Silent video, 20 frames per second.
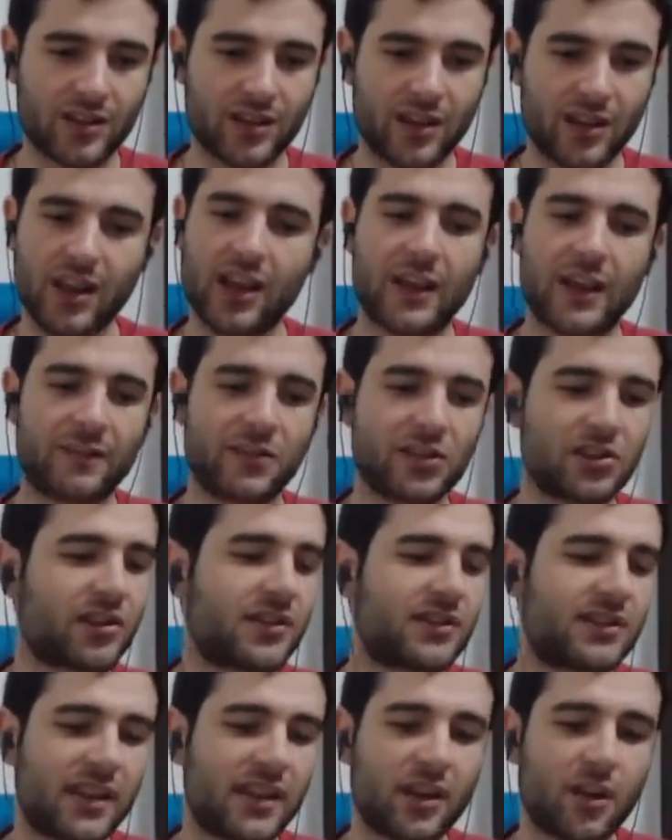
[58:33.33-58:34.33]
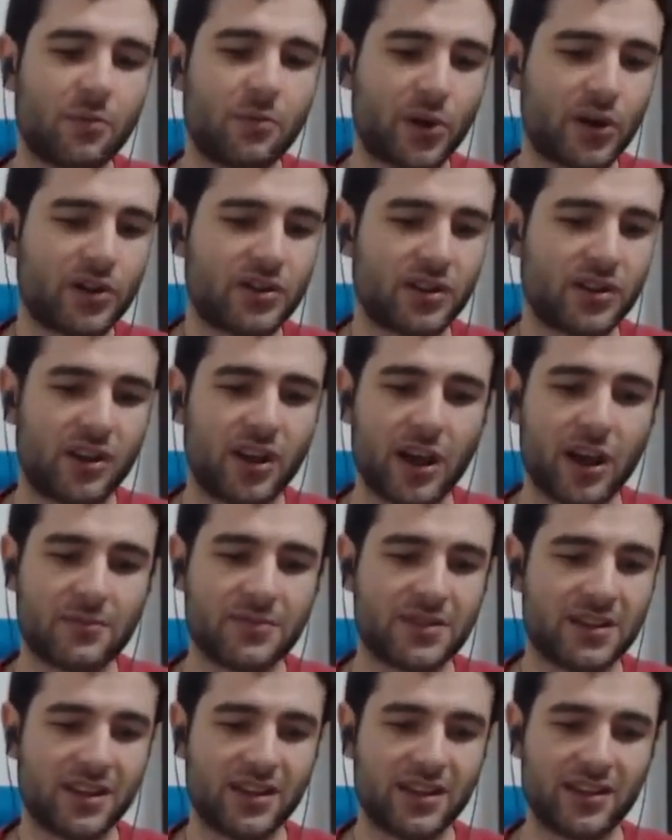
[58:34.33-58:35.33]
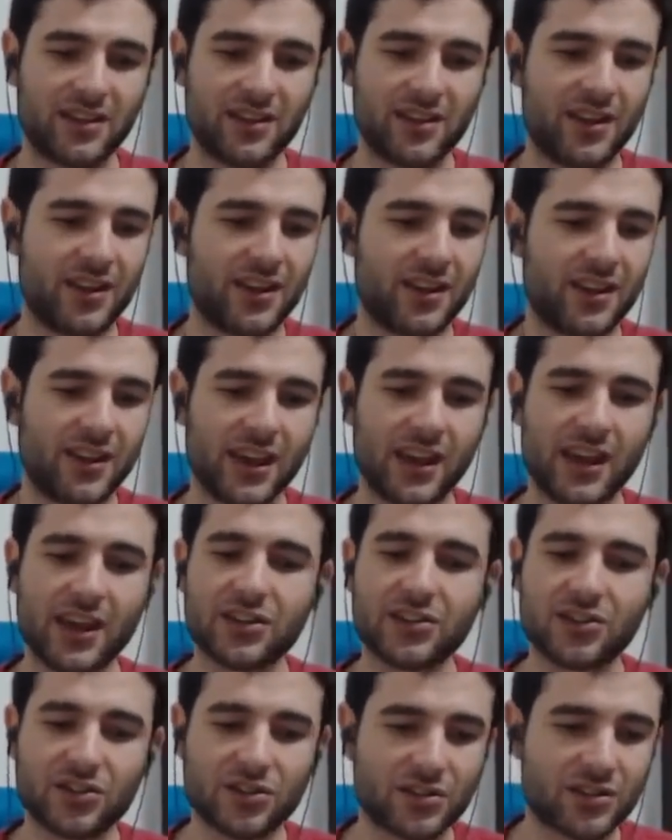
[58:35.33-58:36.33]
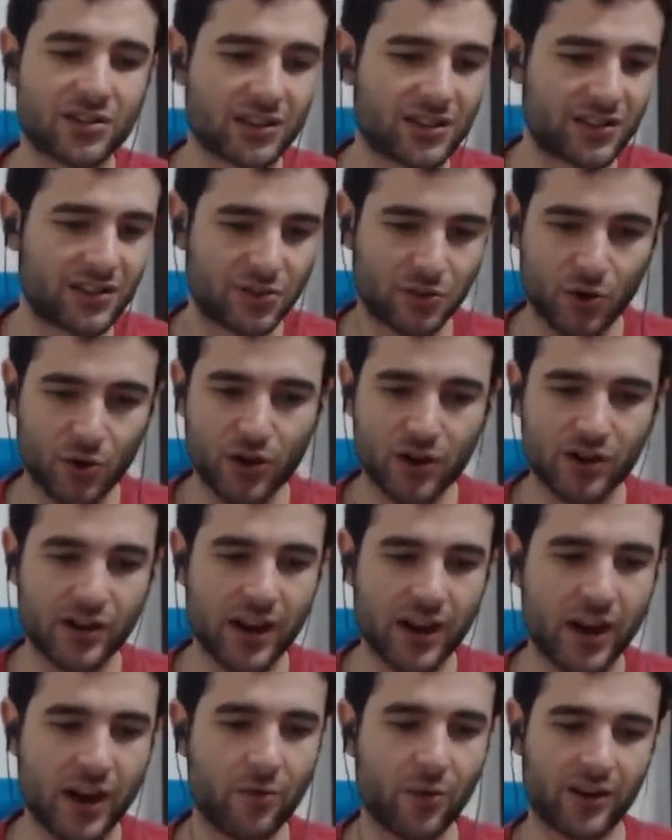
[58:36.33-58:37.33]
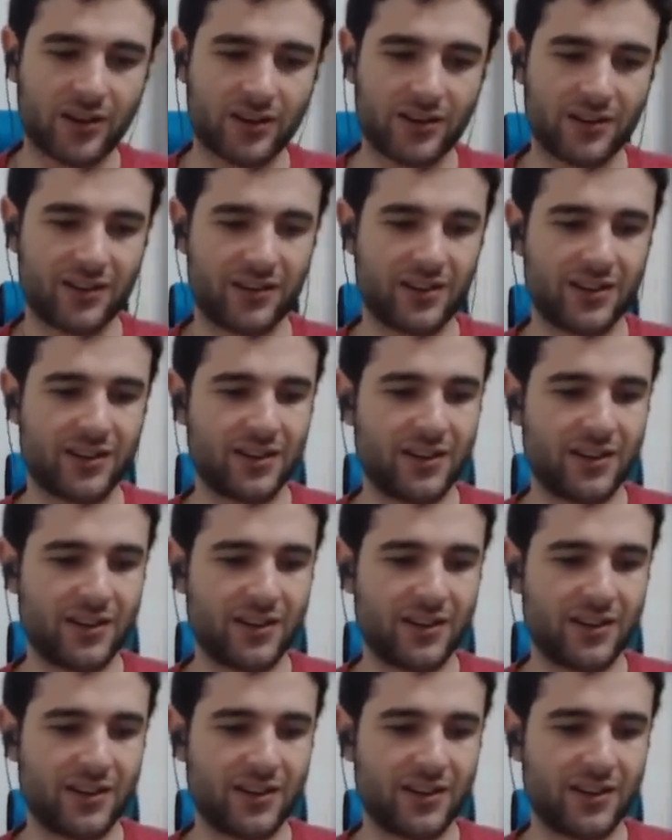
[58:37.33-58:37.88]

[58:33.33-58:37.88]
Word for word: And if just a single person comes in, they can just destroy your network.